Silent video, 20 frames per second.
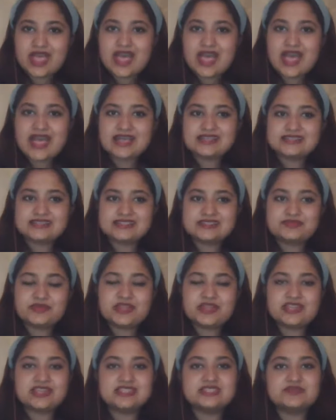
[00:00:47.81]
has
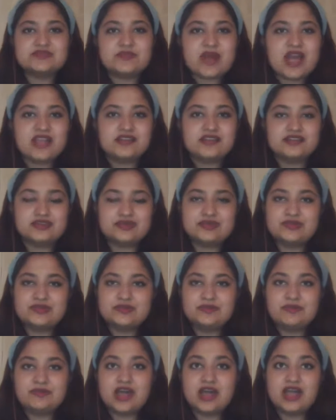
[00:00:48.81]
been inspired
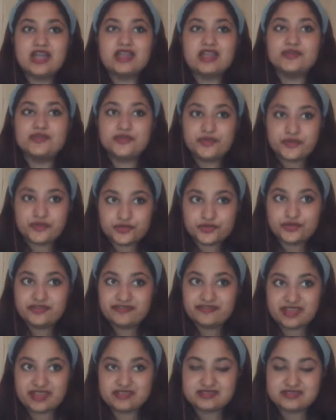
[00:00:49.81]
by true
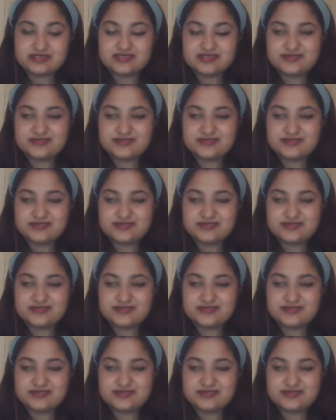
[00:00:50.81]
events.